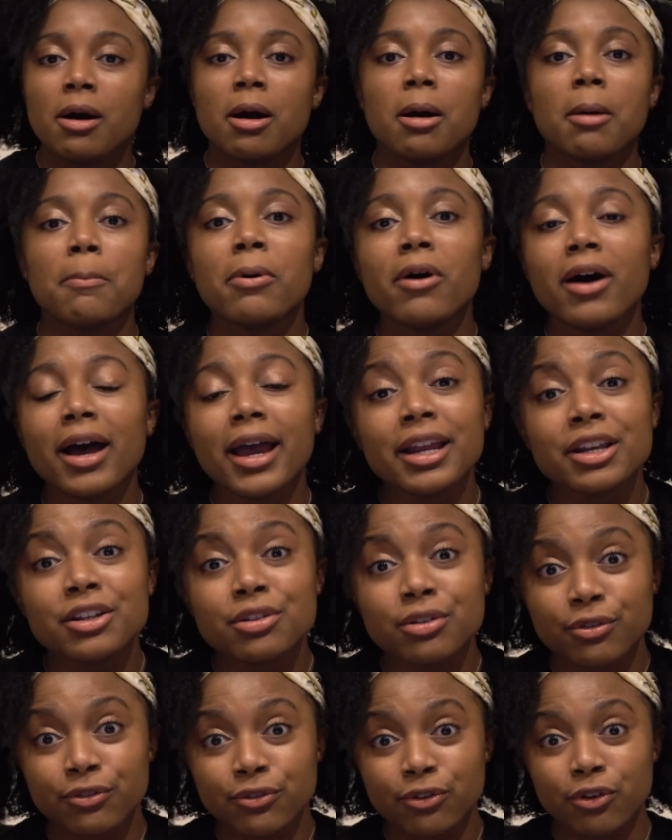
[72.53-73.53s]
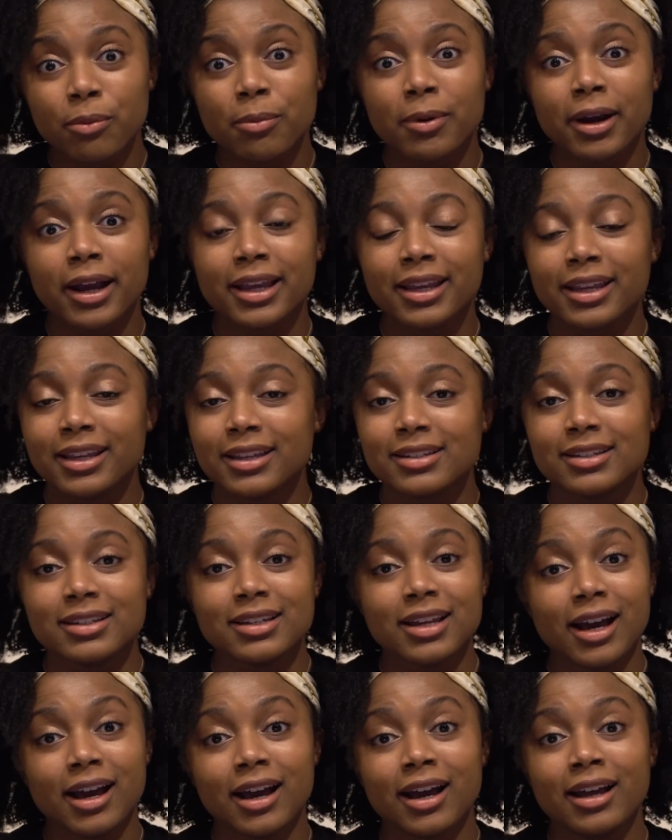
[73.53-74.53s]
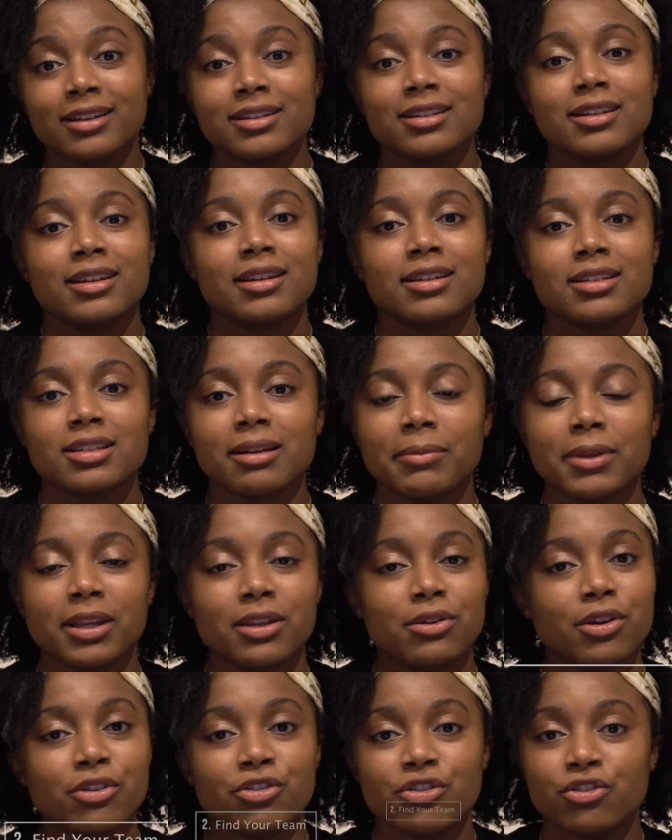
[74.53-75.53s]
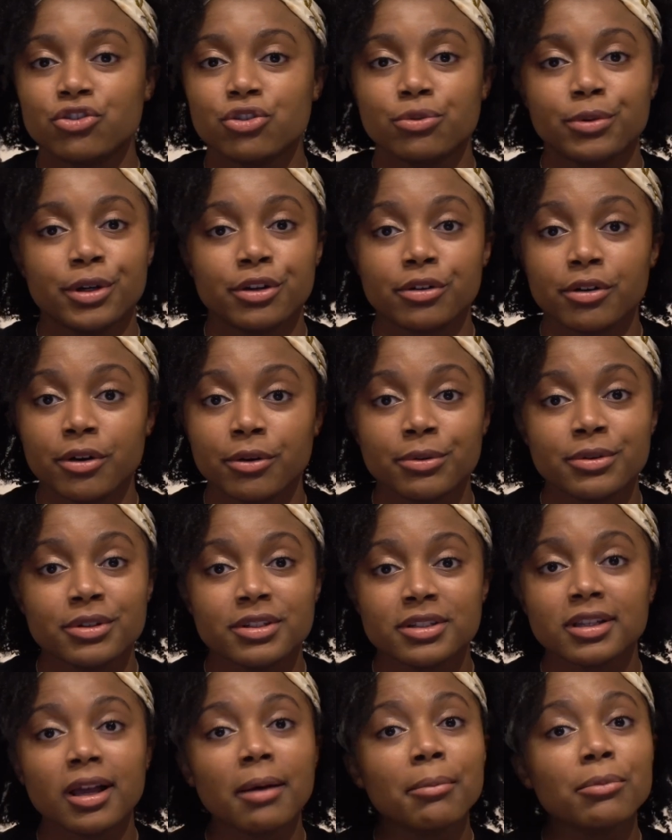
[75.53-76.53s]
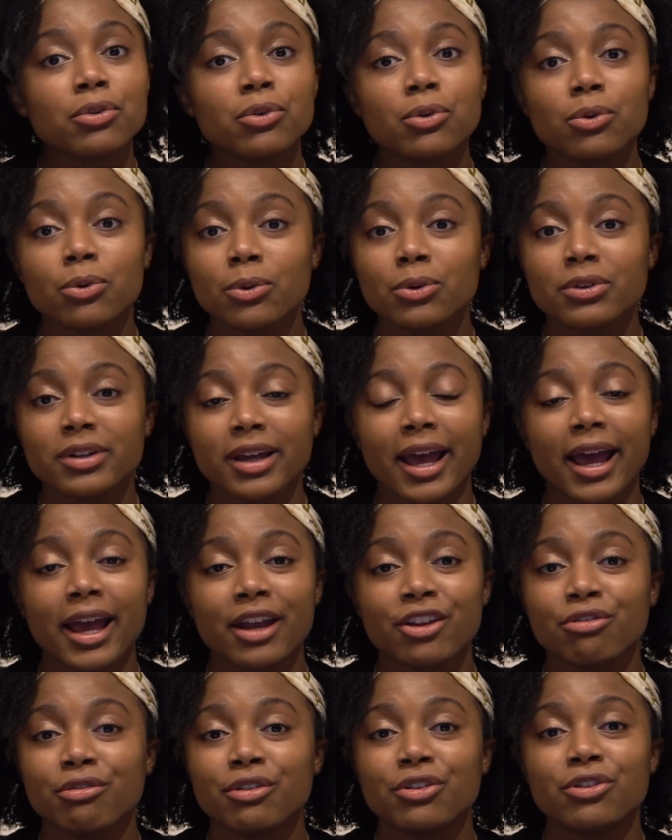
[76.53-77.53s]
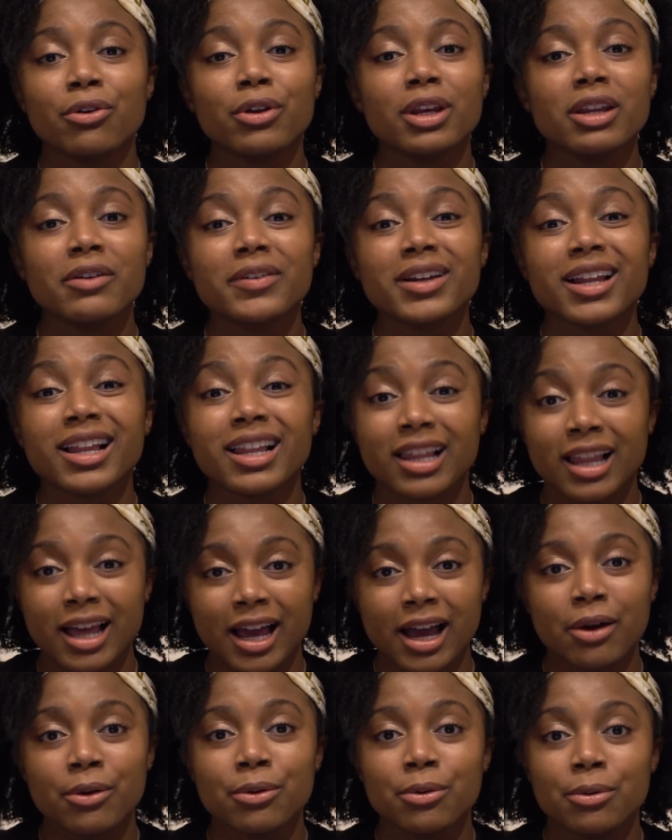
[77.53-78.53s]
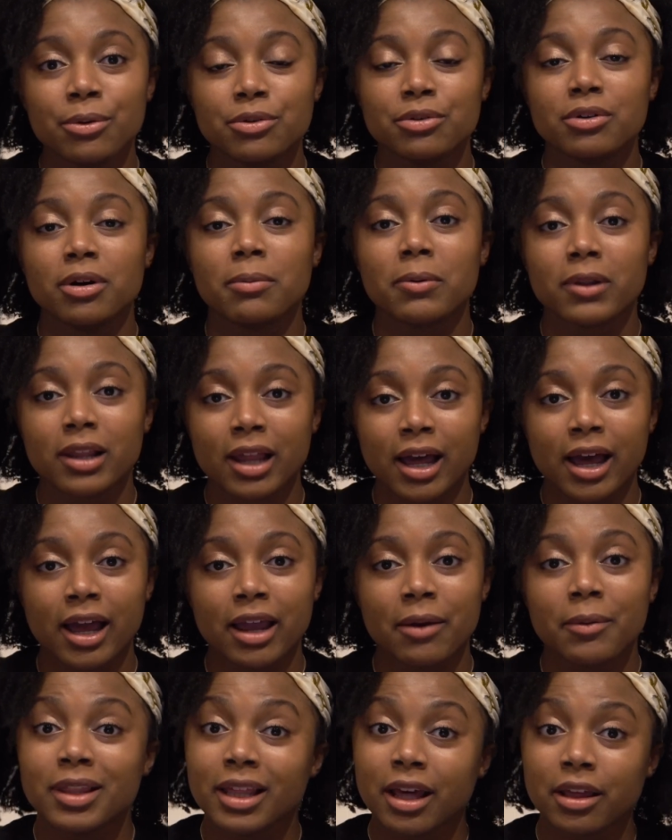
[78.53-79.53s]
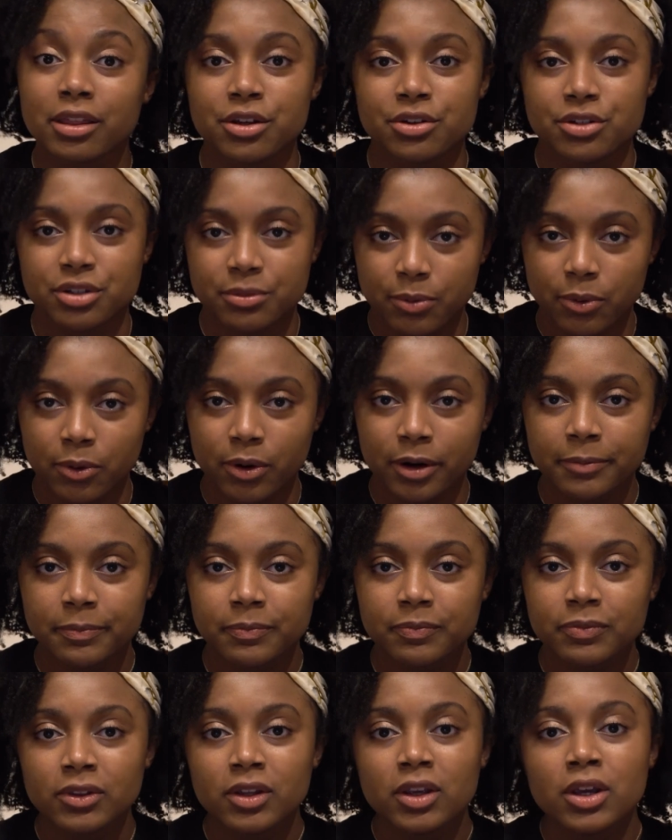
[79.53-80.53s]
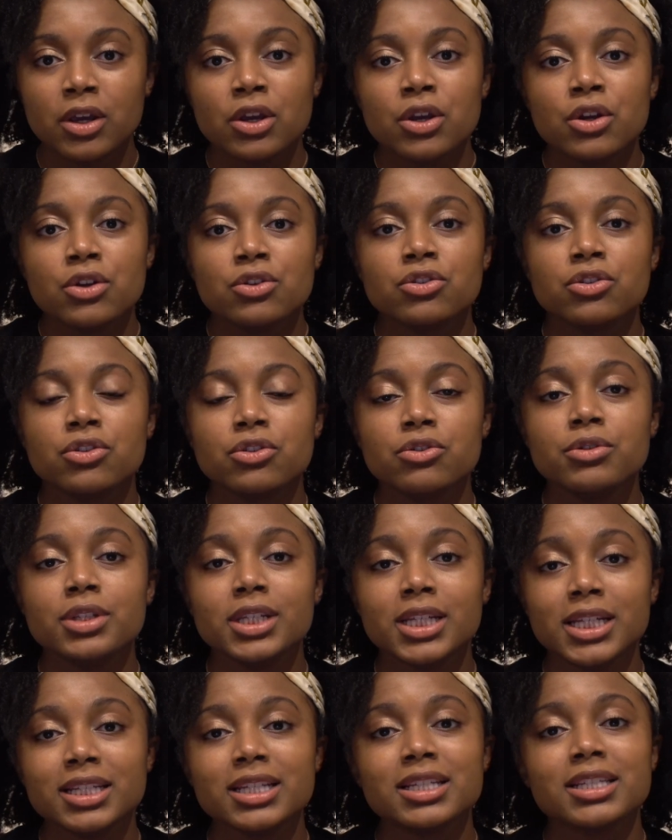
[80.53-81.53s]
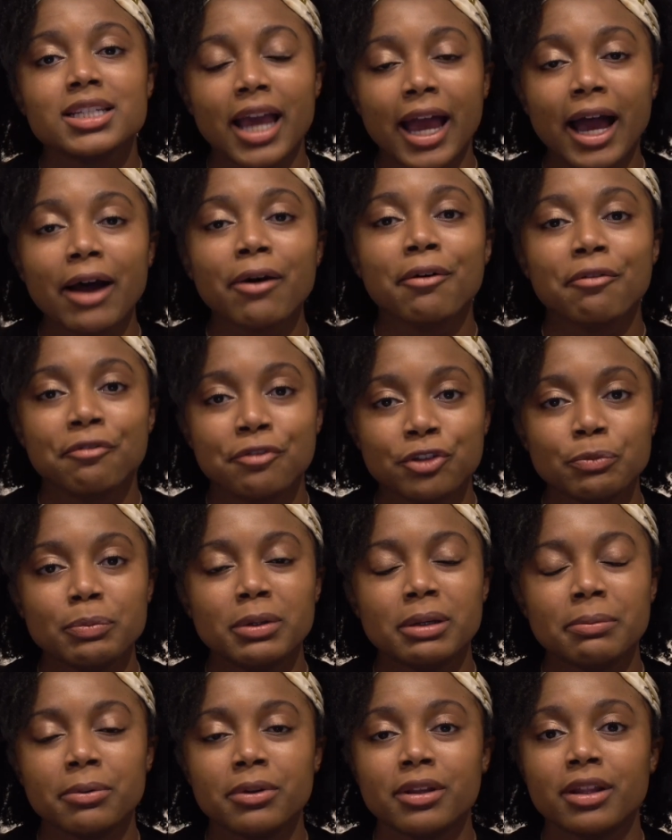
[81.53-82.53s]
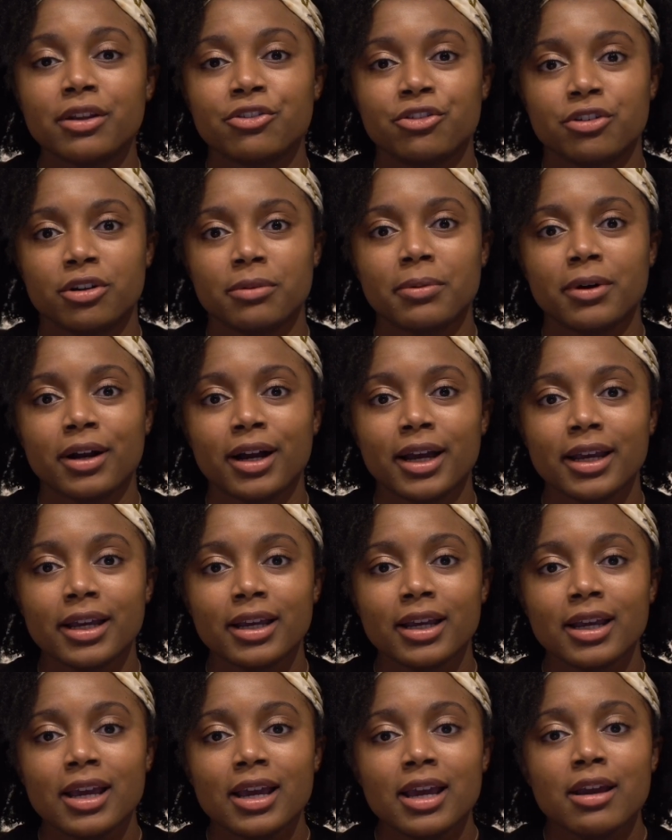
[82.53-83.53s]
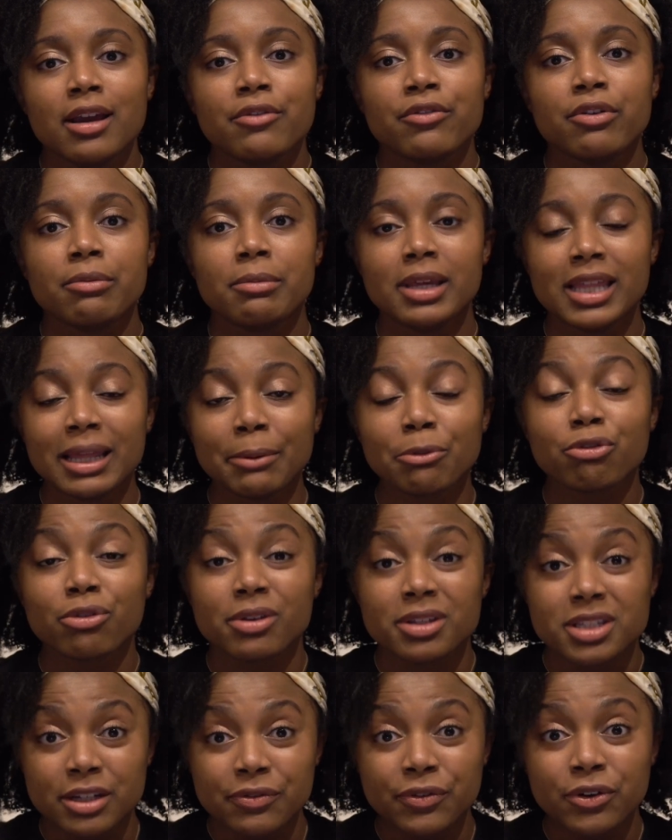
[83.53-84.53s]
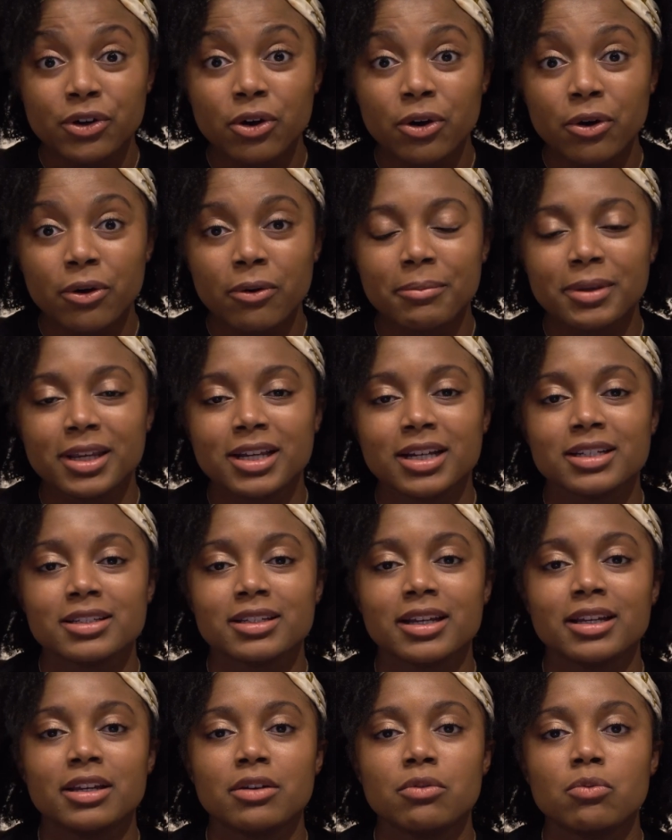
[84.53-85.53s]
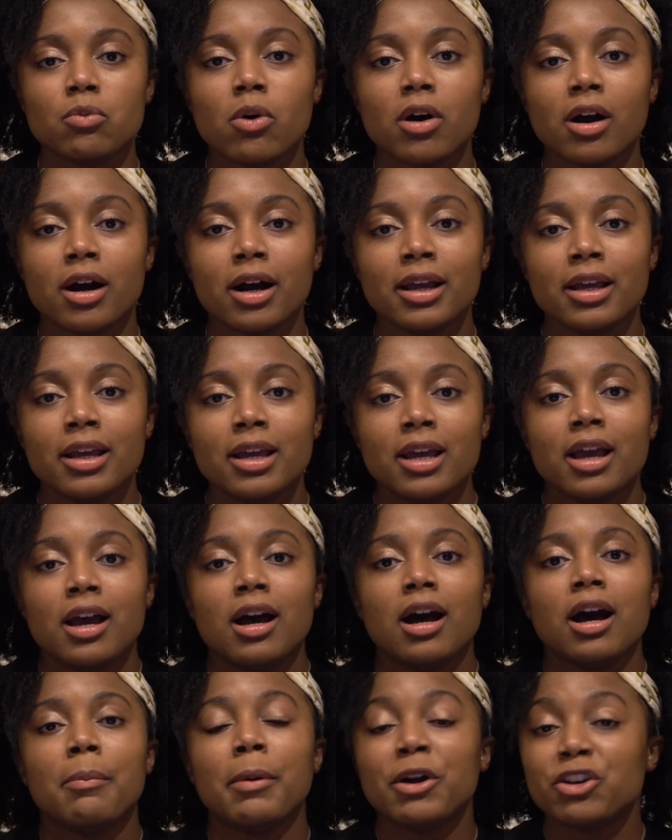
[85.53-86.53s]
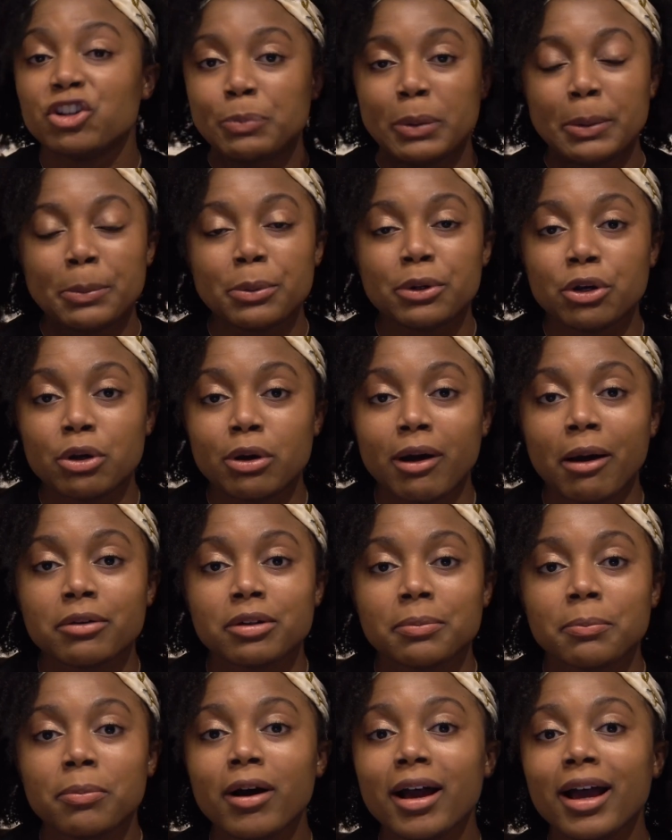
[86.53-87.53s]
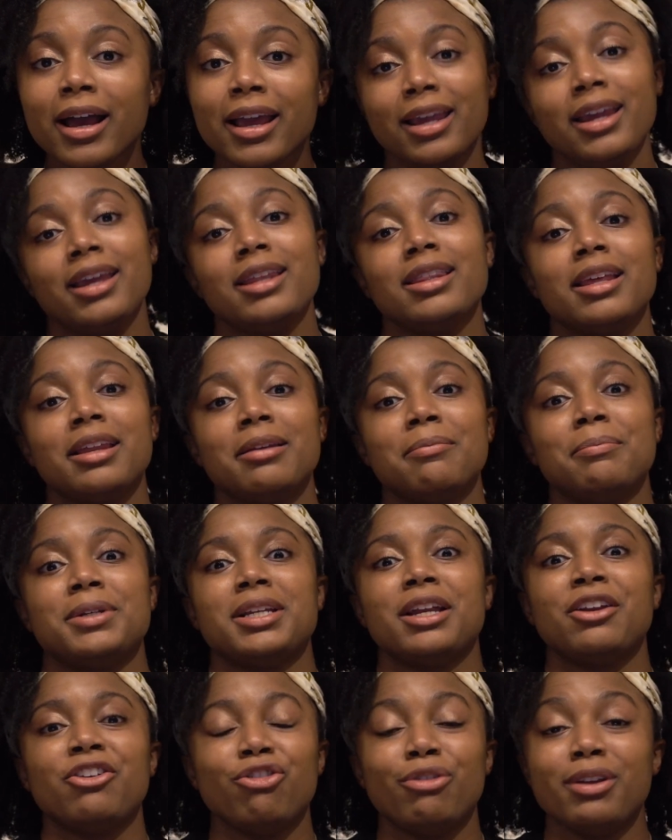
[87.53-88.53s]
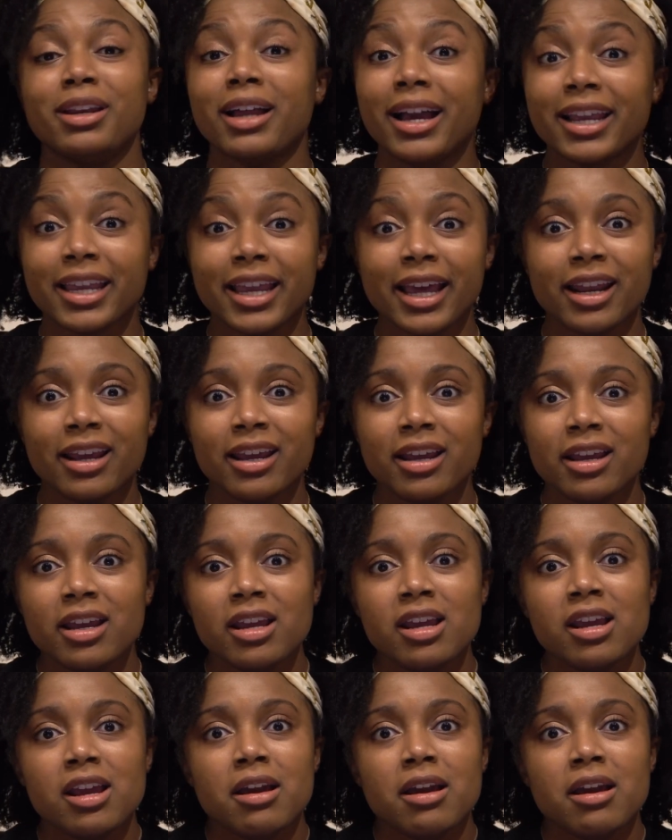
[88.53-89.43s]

Applying to a Fulbright is not something you can just do on your own. Some schools actually don't even allow you to apply without their support. So you need to tell a few people that you're applying. For me, that was really difficult because I didn't want a bunch of people to know I was applying and then potentially not get it.